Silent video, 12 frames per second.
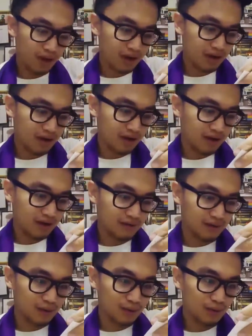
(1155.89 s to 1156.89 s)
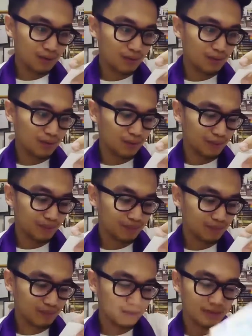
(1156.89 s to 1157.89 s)
have
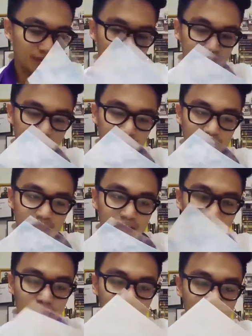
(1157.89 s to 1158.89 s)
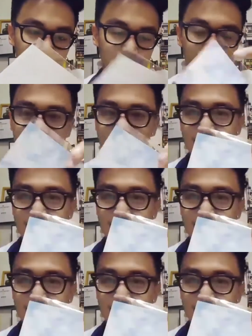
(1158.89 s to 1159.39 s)
right, I'm not gonna take it off, but it's